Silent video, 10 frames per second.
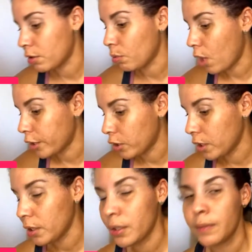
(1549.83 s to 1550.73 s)

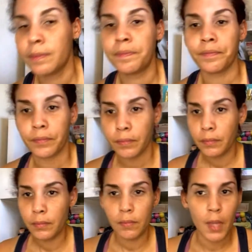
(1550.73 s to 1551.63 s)
swatches,
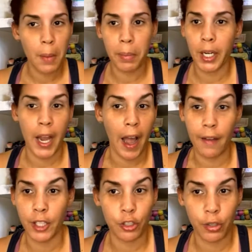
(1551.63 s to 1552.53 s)
but I
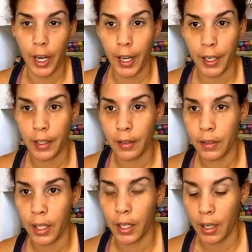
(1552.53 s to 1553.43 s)
haven't tried
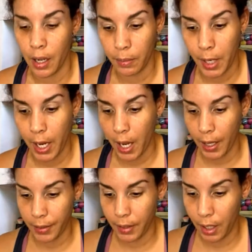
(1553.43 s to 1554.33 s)
it on my
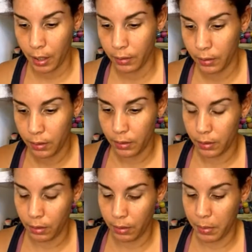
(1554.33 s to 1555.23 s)
eyes yet.
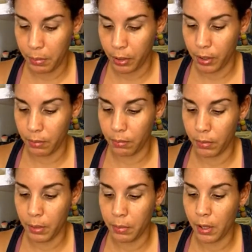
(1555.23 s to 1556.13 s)
So let me put some
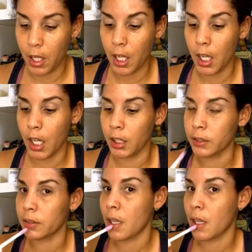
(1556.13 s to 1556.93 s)
lip gloss.